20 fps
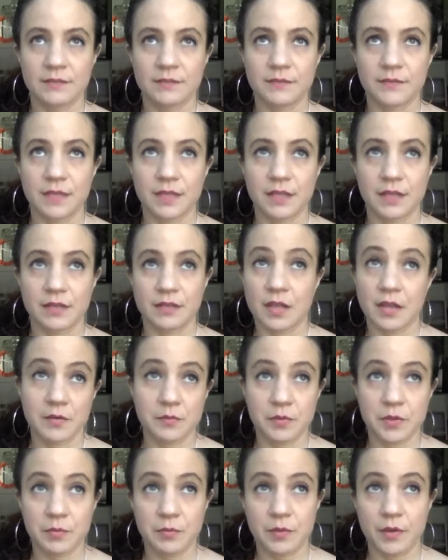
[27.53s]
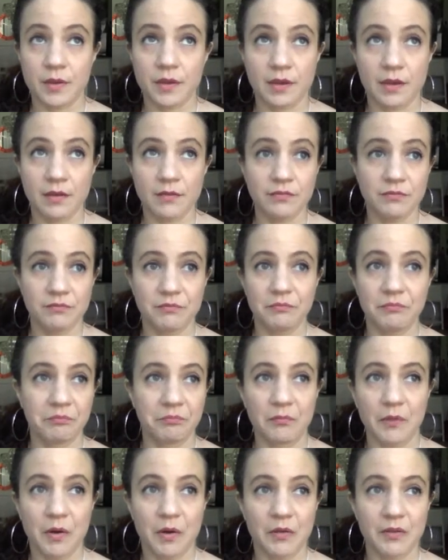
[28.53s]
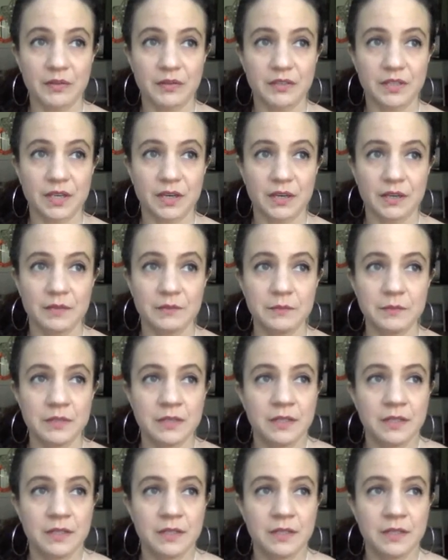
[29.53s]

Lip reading: that a lot of people have all the time.